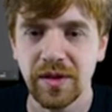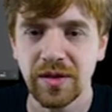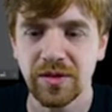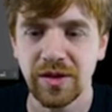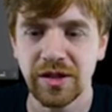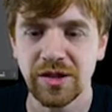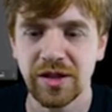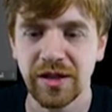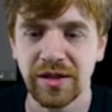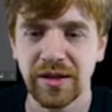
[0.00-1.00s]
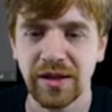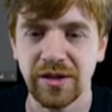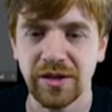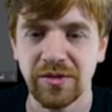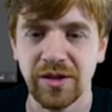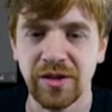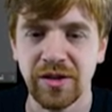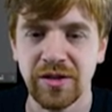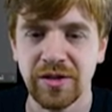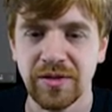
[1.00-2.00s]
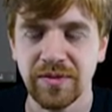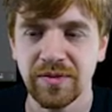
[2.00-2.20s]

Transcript: So let's check how it renders.